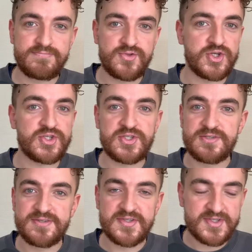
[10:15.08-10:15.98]
just
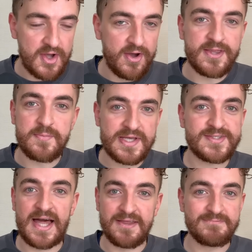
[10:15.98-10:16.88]
sign the best
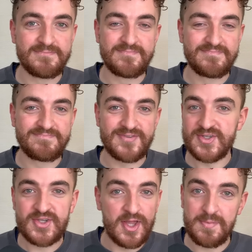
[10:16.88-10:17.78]
talent.
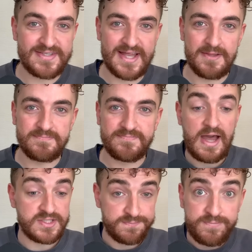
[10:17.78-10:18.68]
Just sign the best talent.
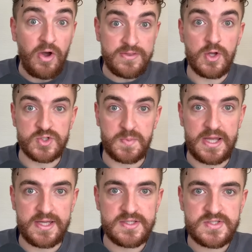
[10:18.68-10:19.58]
And to find those
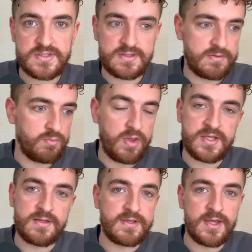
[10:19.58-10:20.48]
players, well,
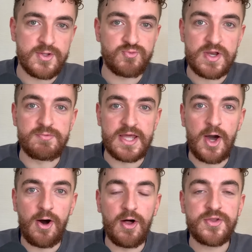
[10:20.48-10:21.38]
it's really, really
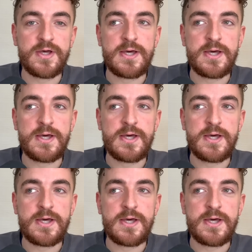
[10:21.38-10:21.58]
hard.